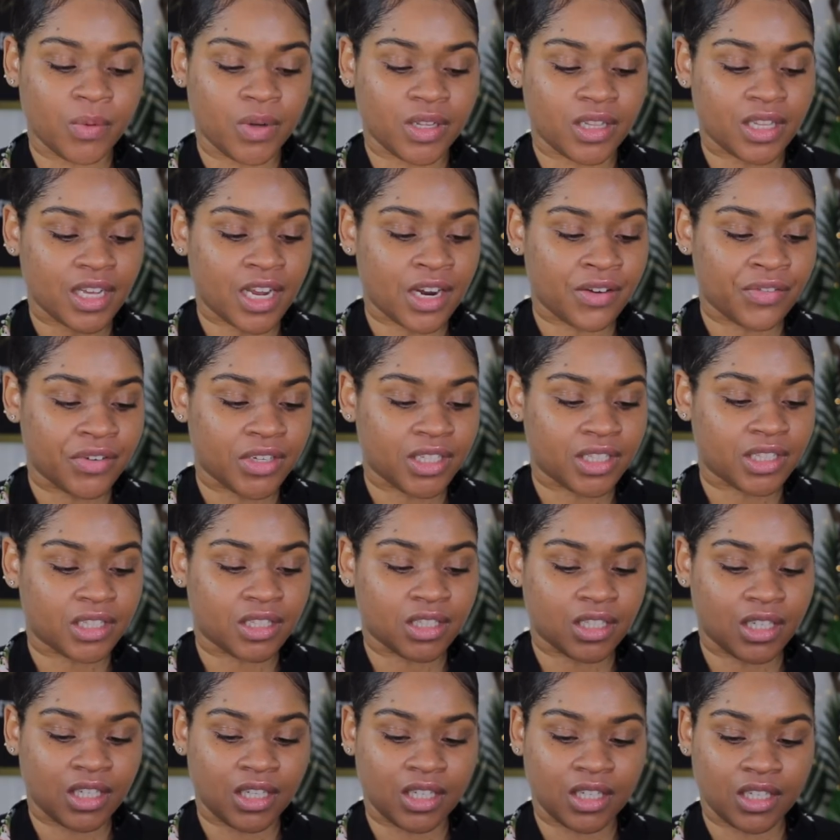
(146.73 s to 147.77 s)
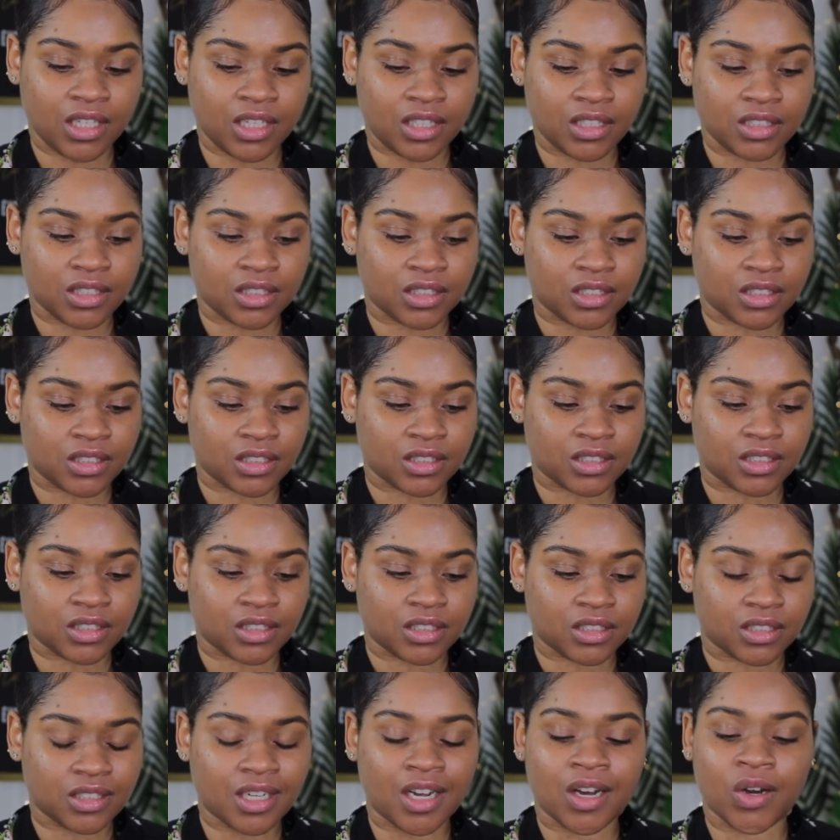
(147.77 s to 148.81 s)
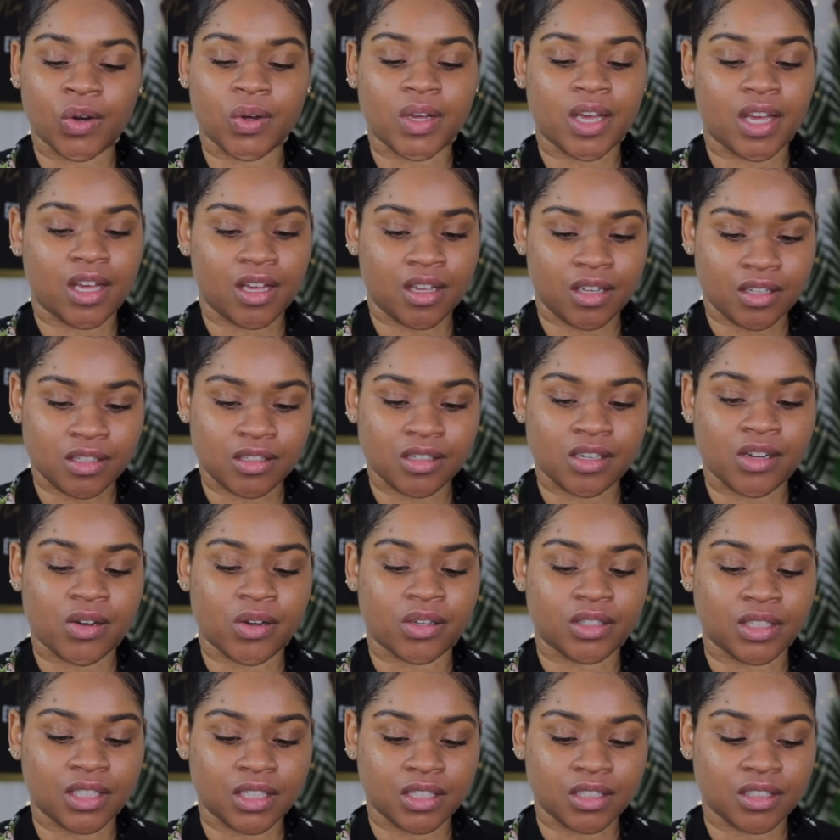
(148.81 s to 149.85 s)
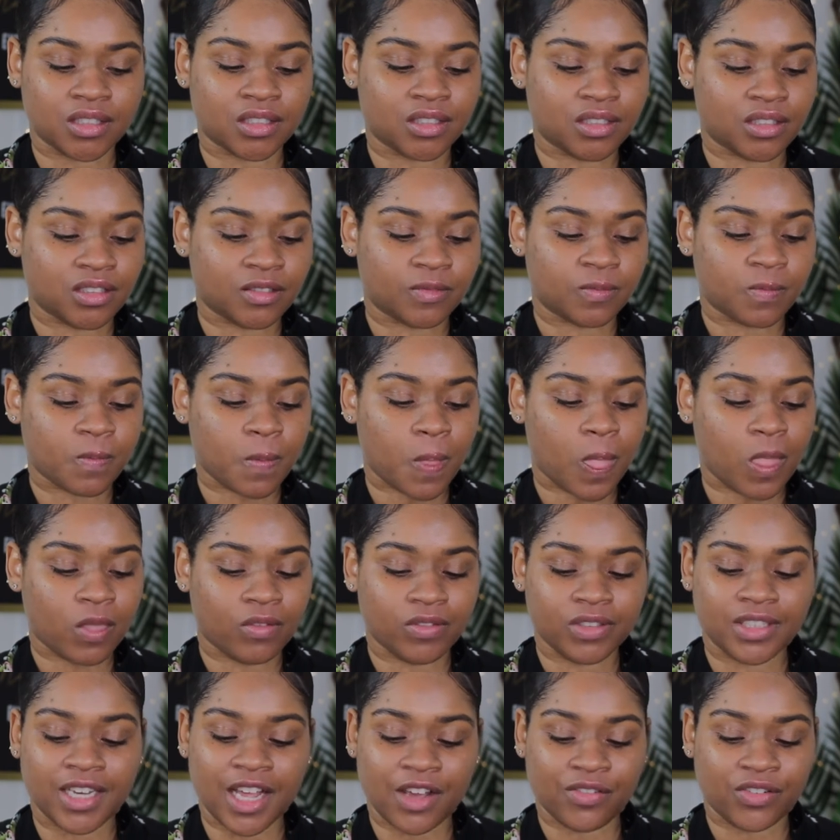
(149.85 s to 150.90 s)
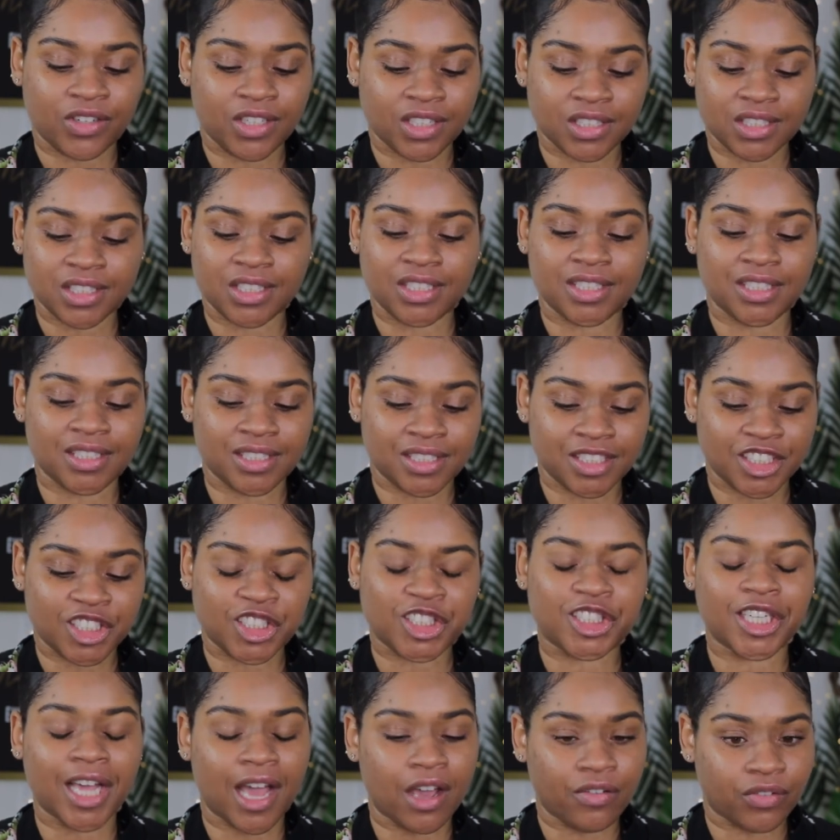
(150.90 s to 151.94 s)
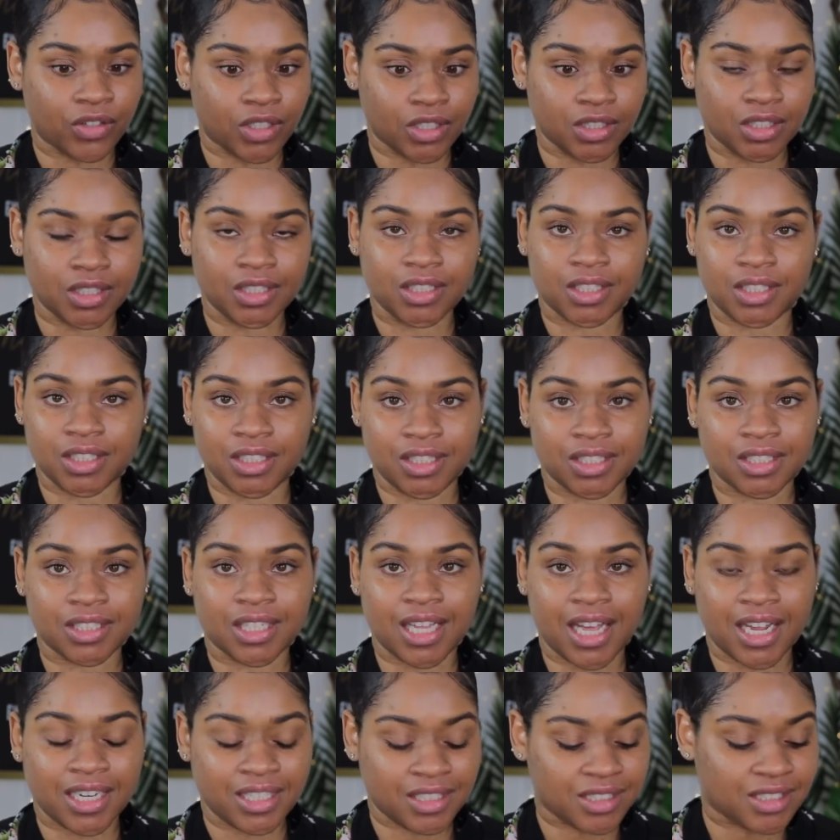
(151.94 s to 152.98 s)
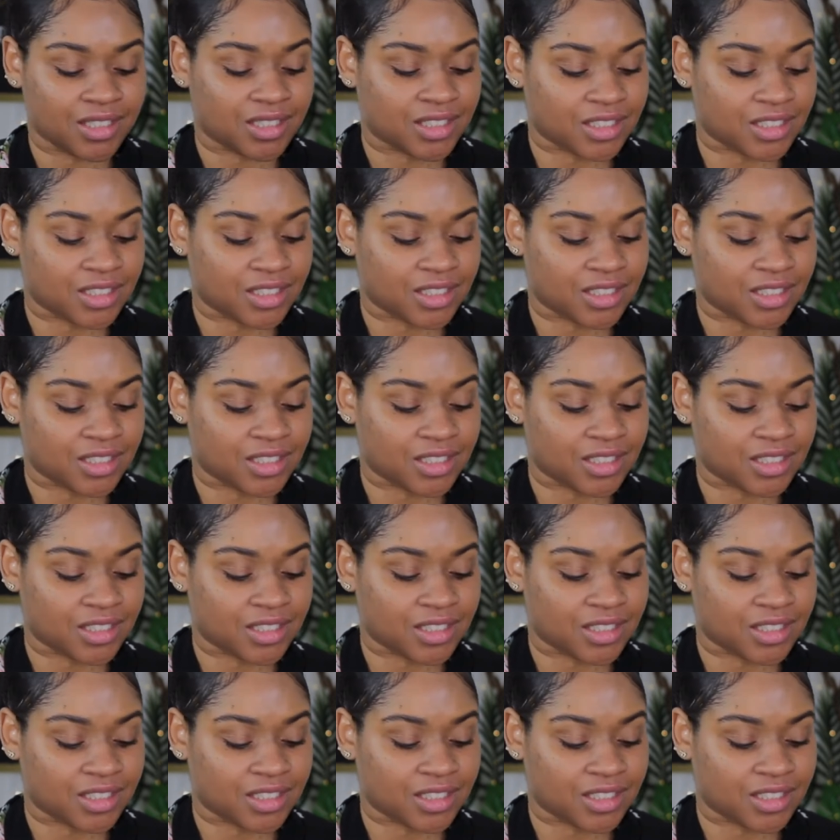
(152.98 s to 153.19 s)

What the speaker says: with everything. Oh yeah. Definitely seen a lot of this